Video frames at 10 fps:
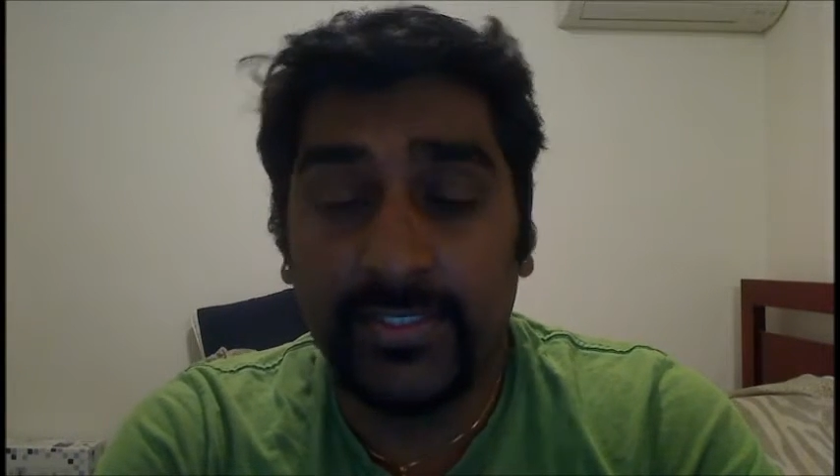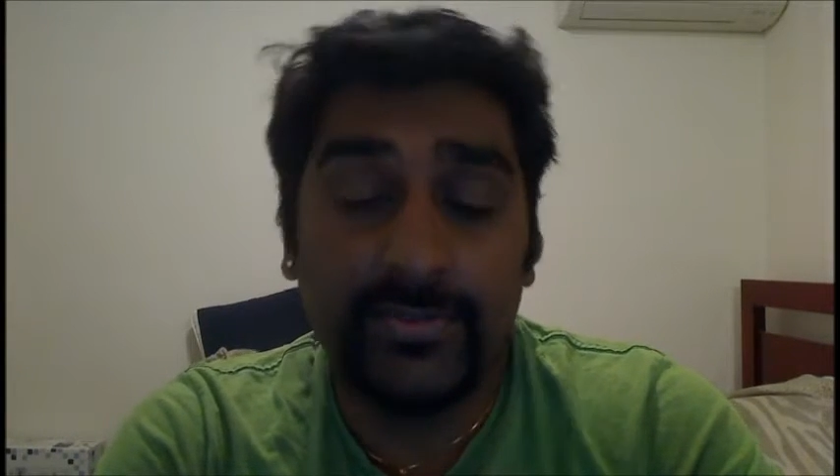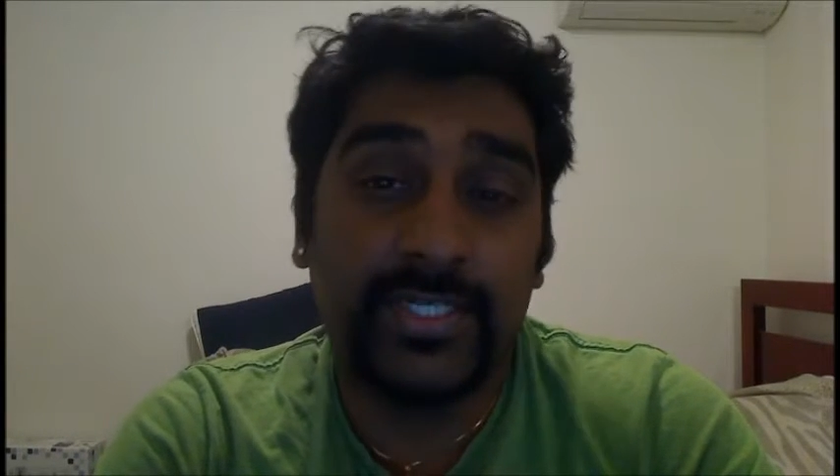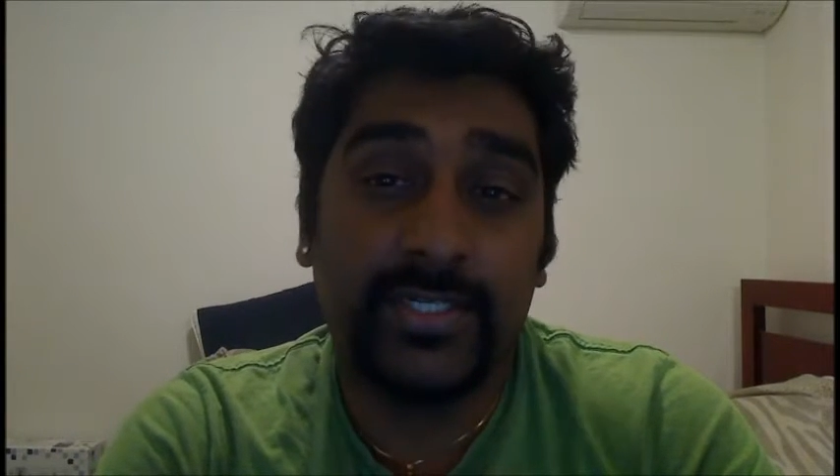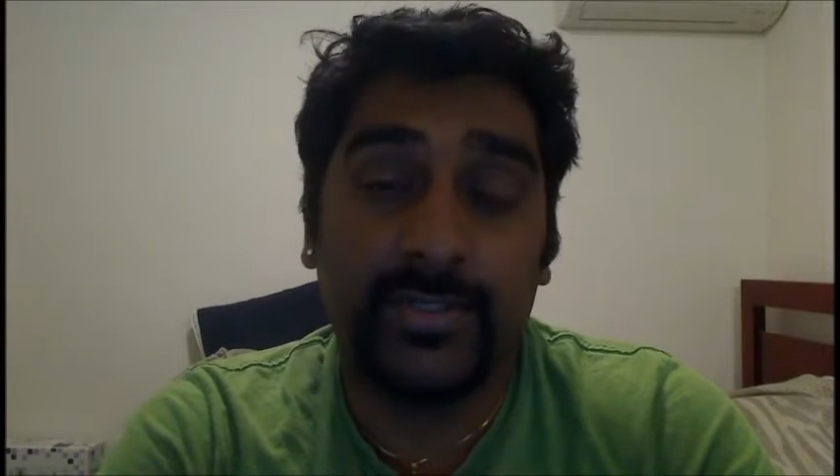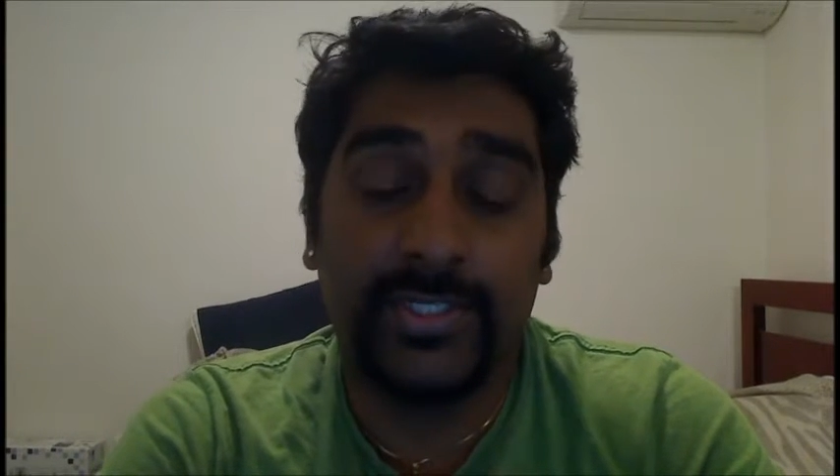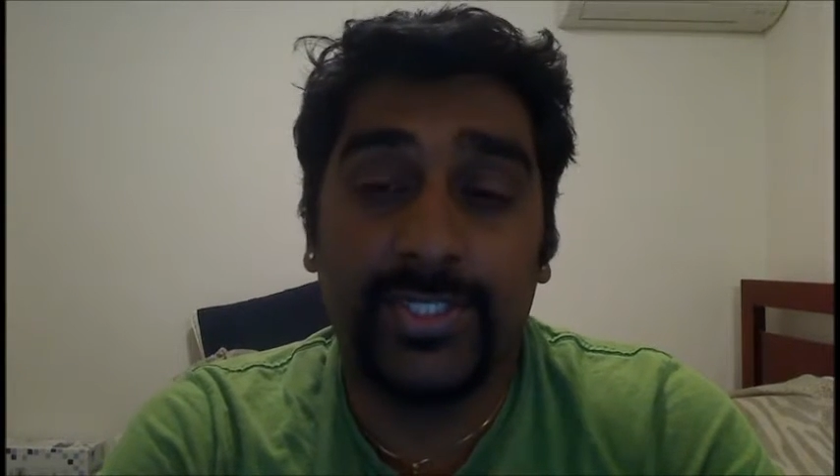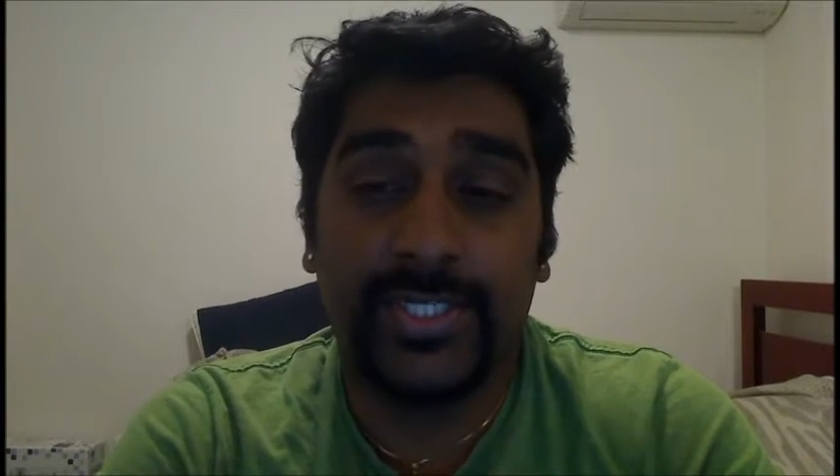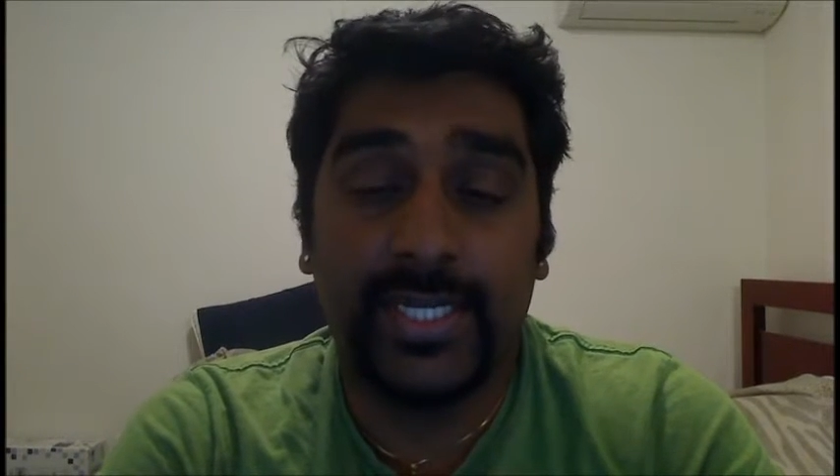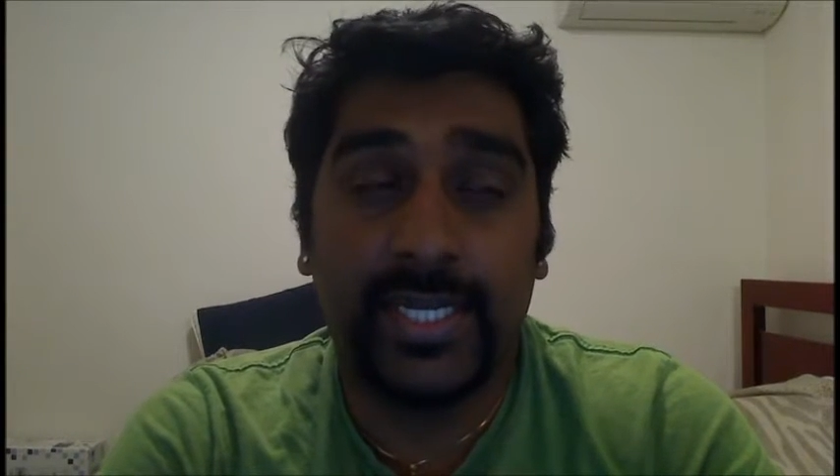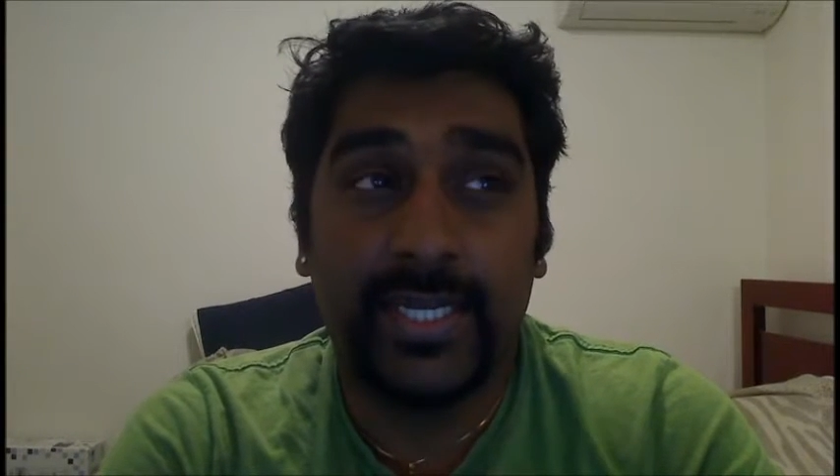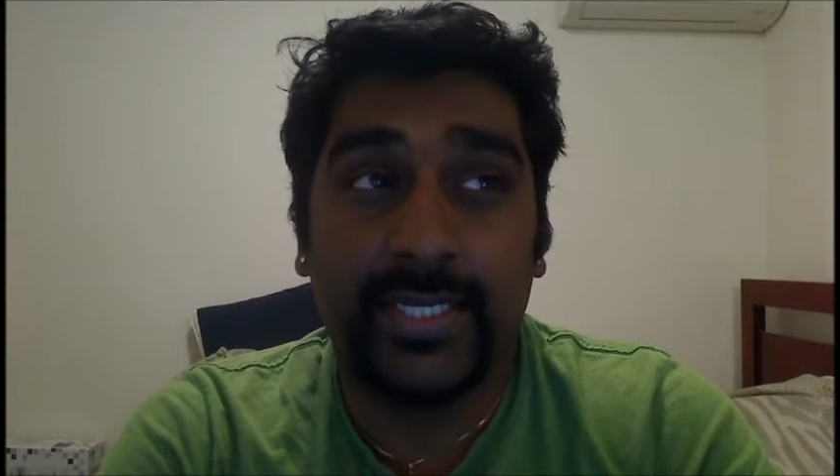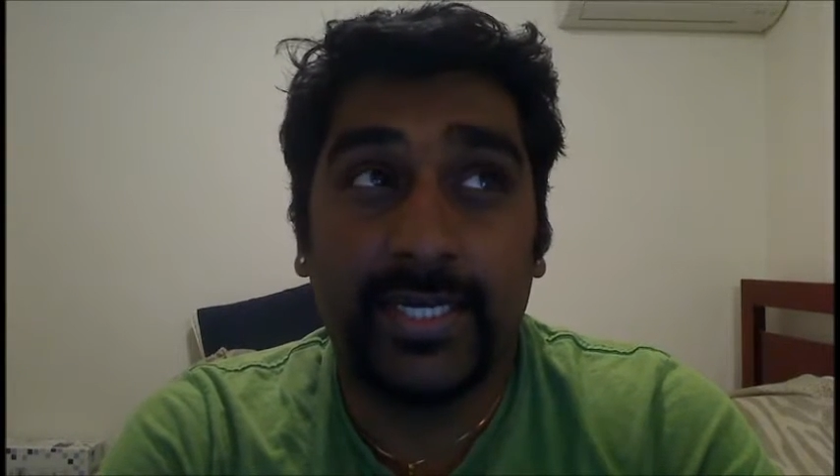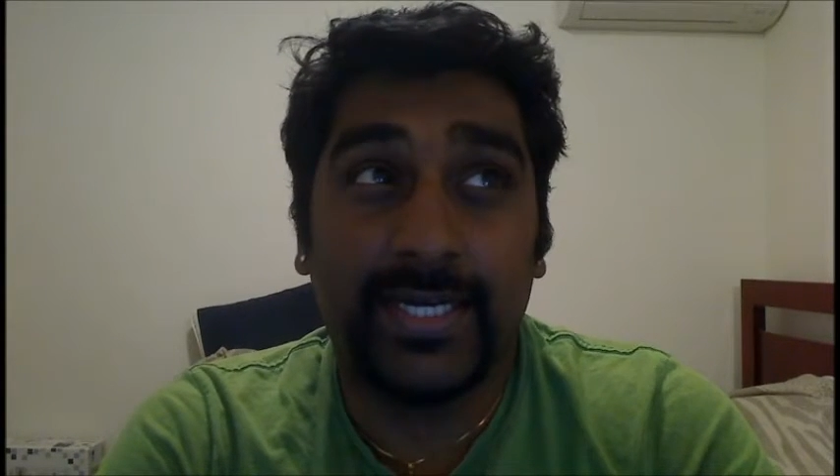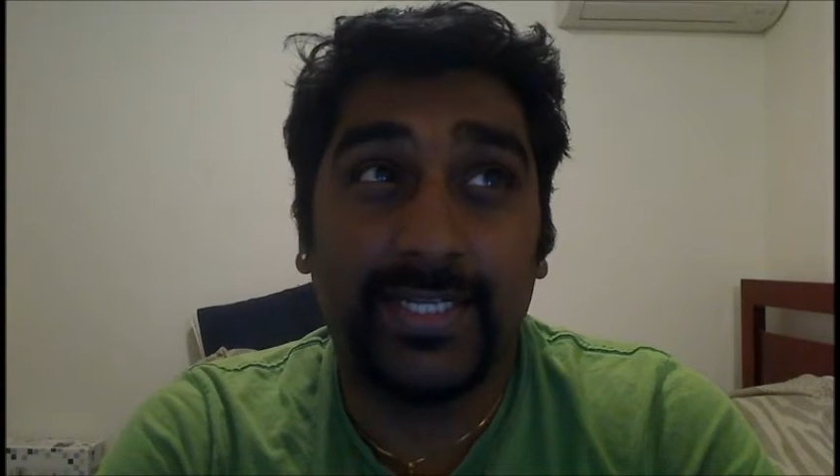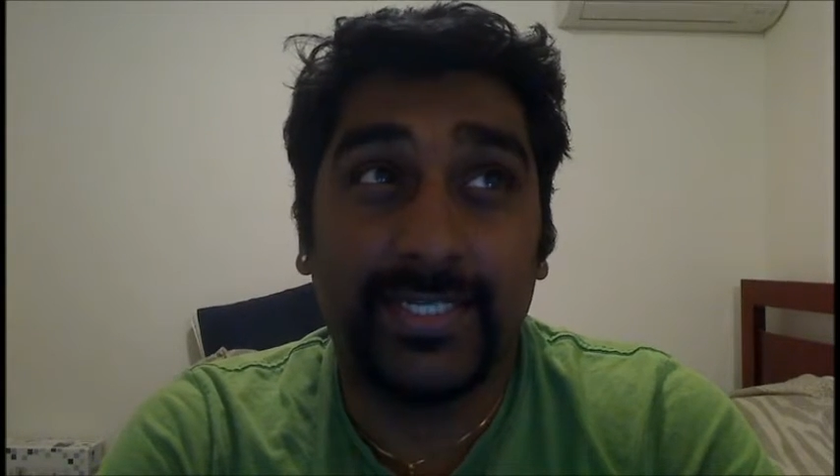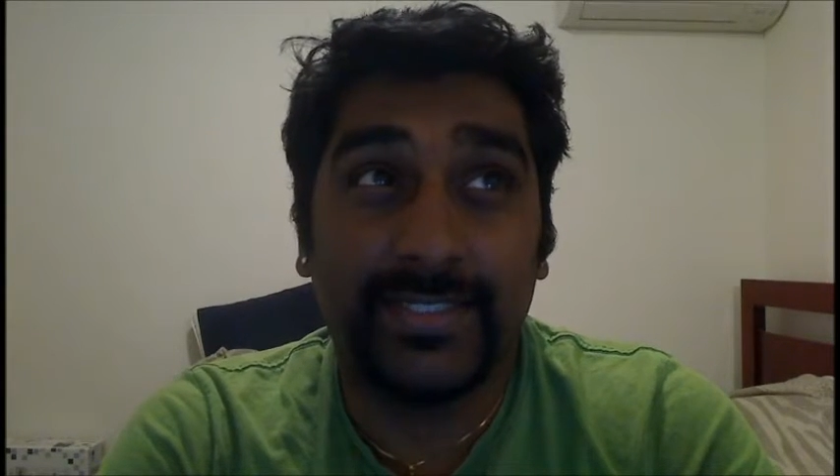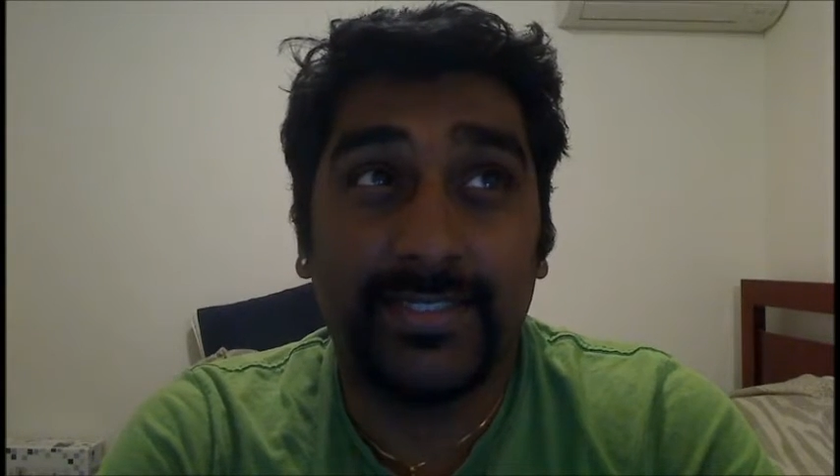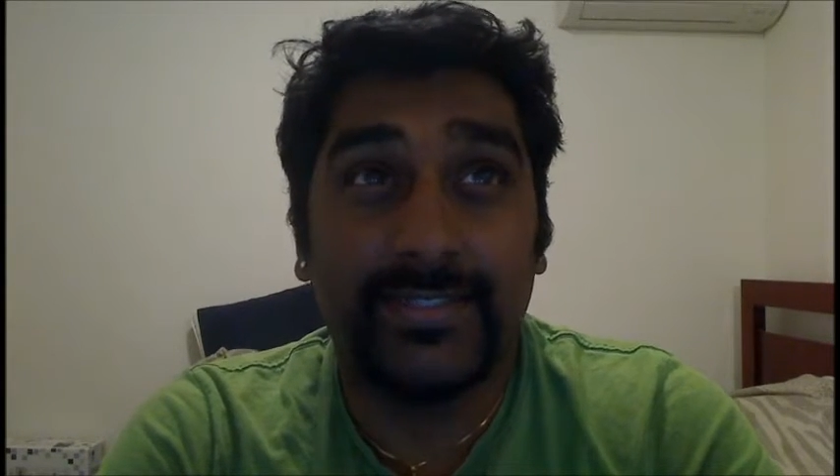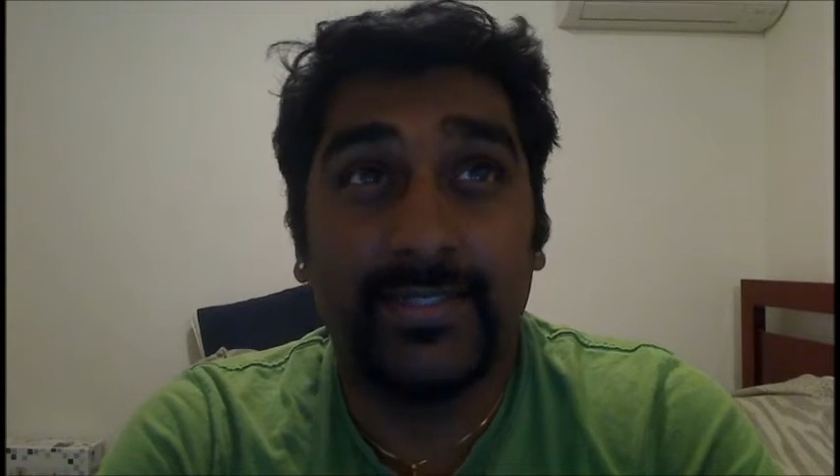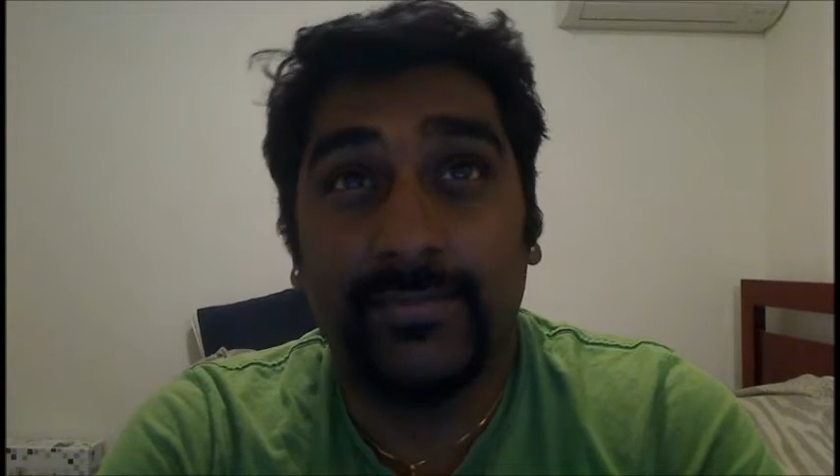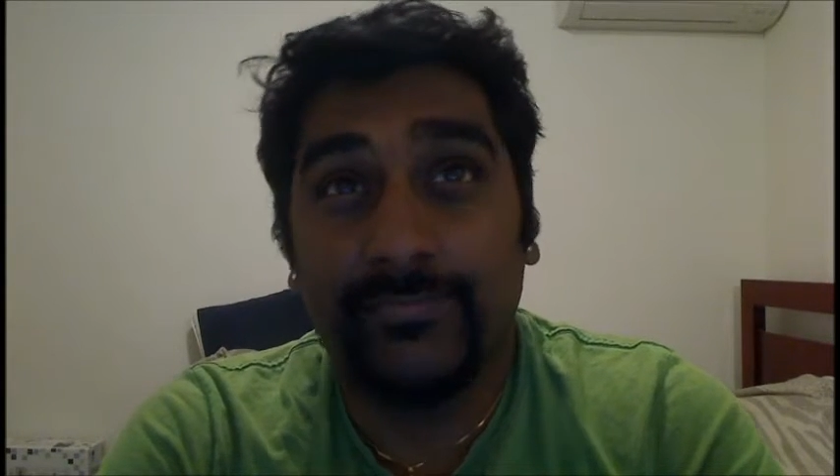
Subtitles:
technology, and I guess